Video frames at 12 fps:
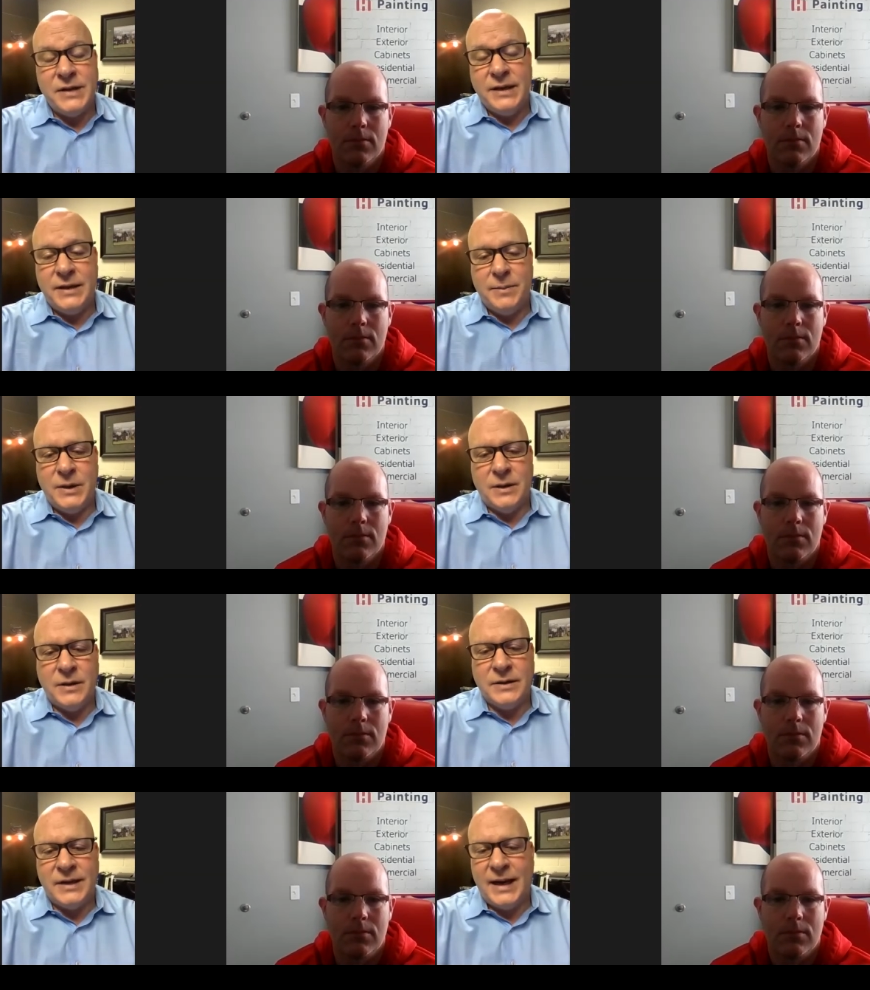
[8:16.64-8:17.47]
Speaker 1: need to be
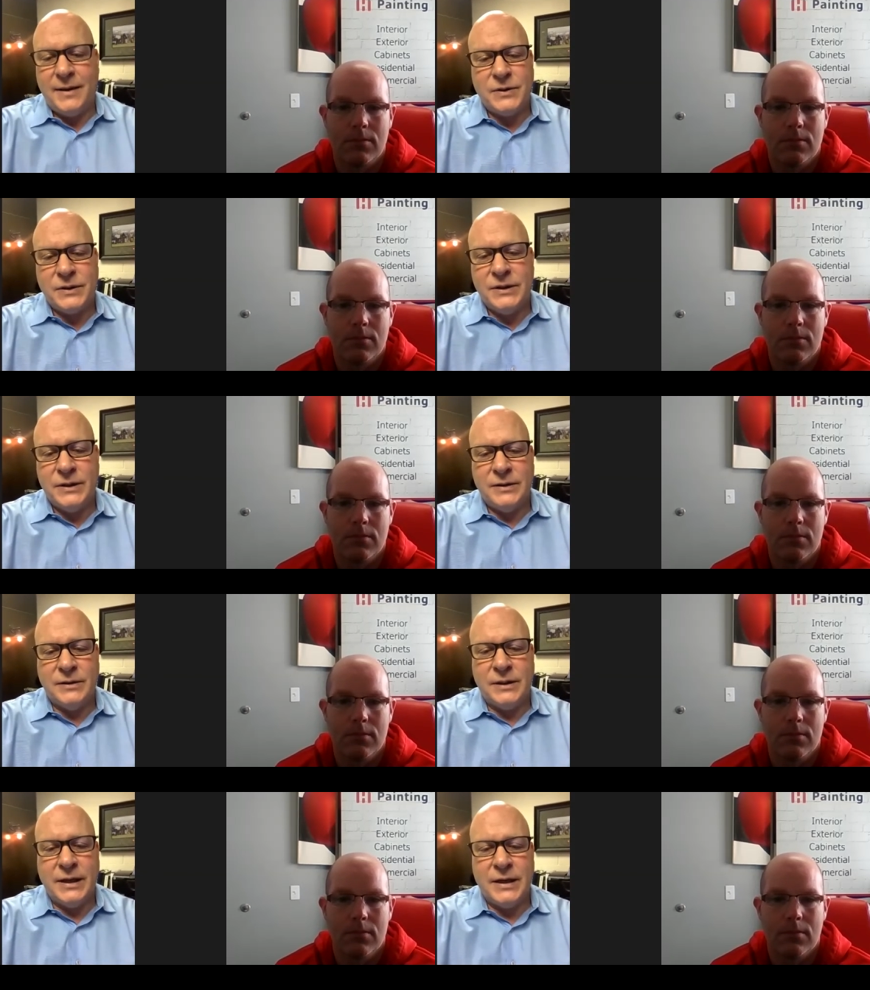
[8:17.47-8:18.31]
looked after
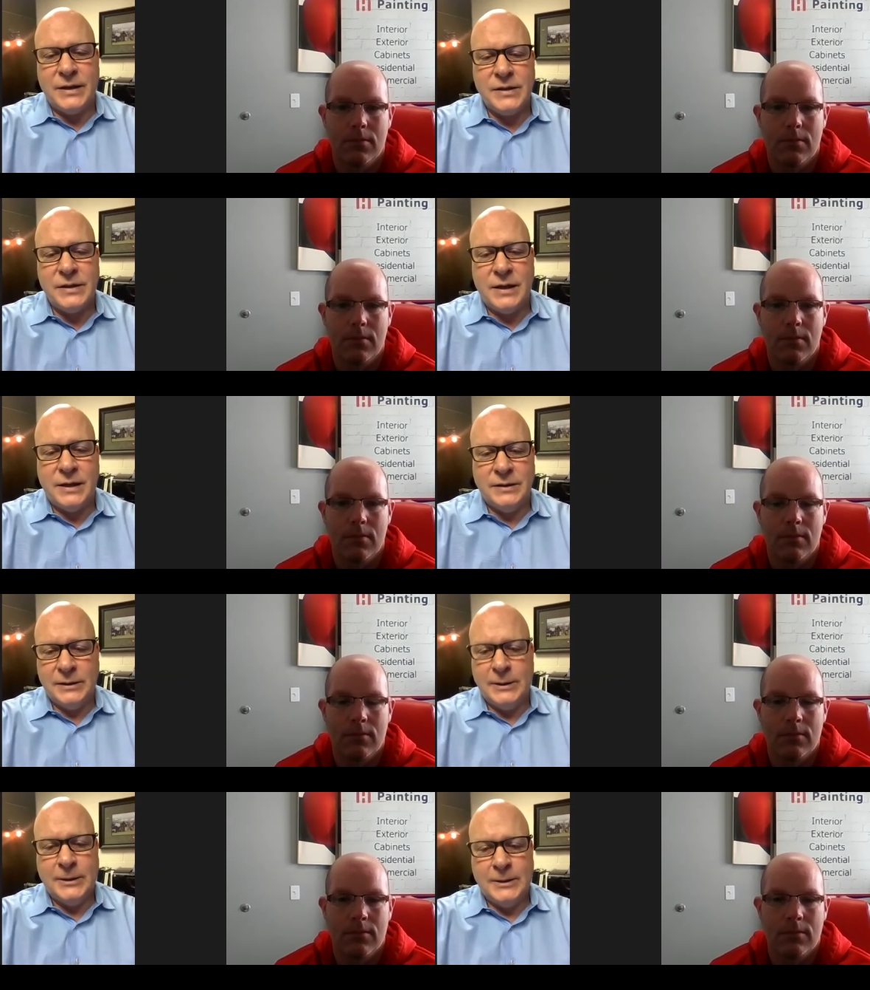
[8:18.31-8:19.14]
too. Like it's
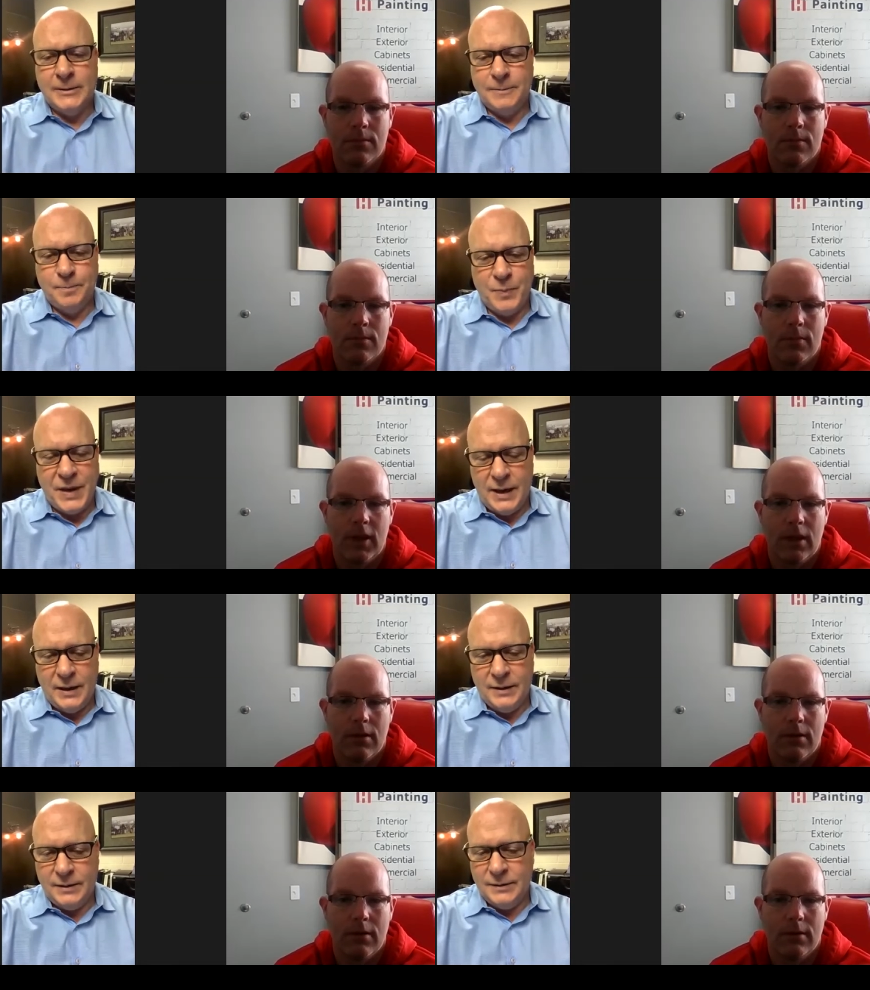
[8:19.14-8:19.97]
not,
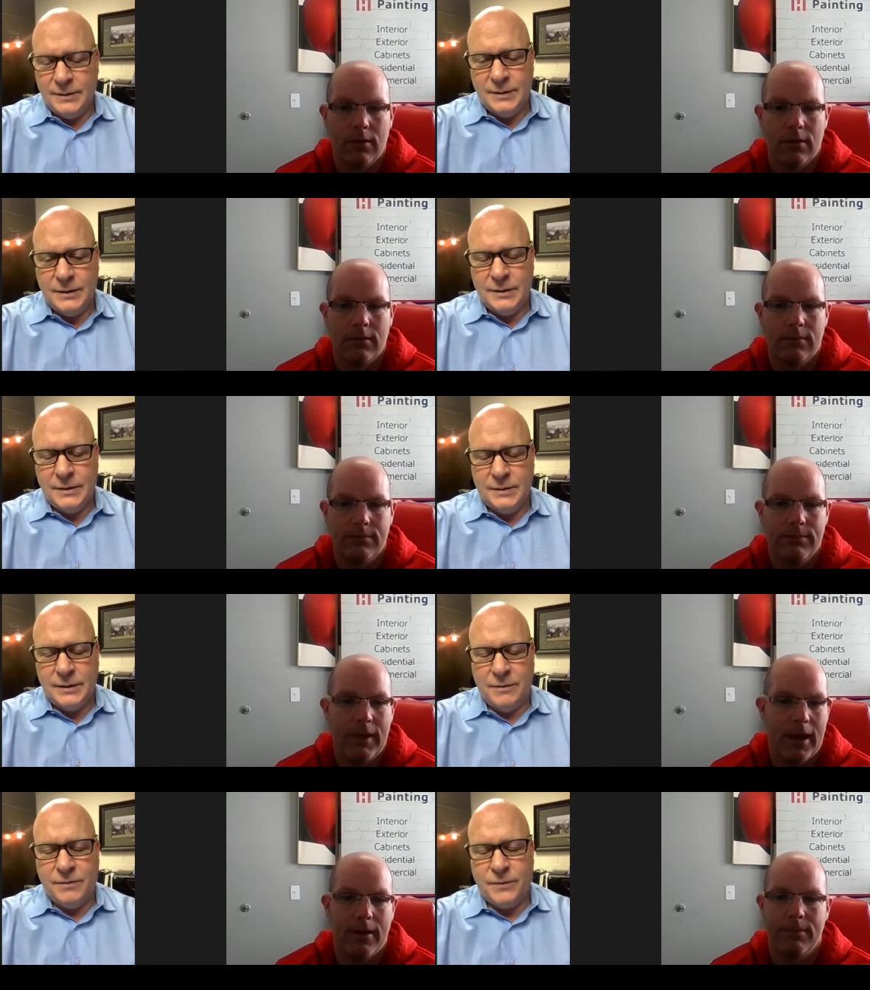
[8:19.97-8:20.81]
hey,
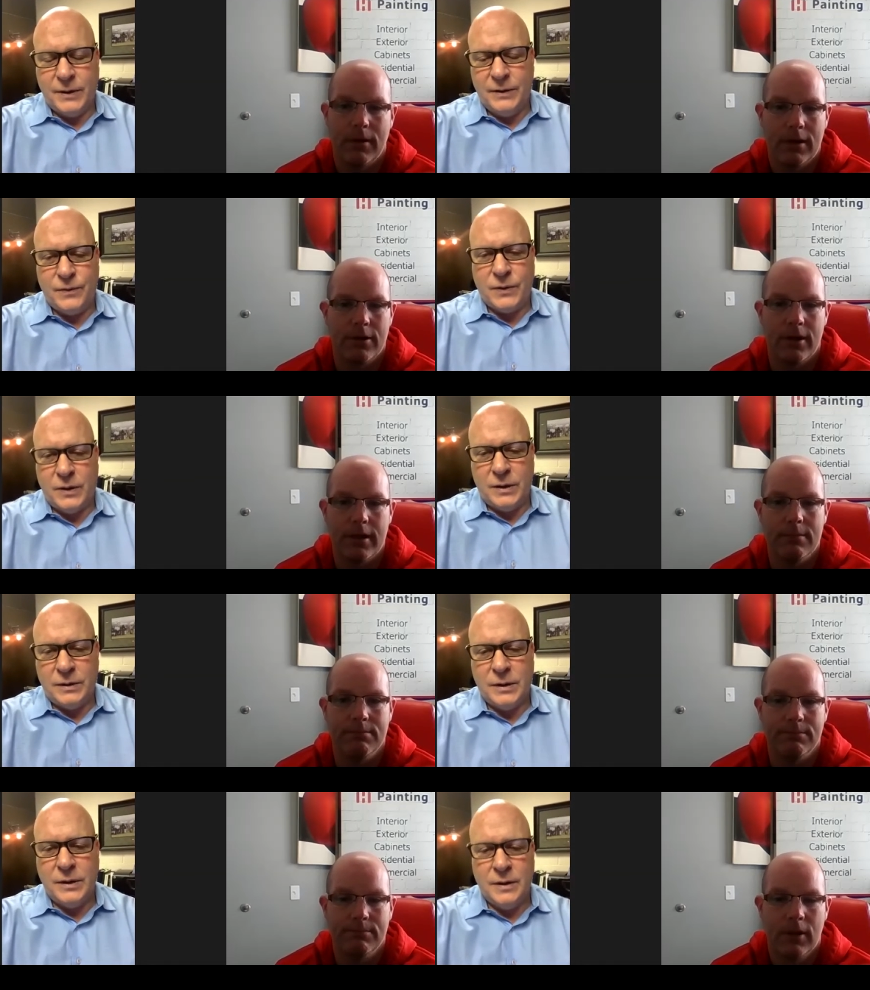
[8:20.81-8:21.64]
a yeah, free for all.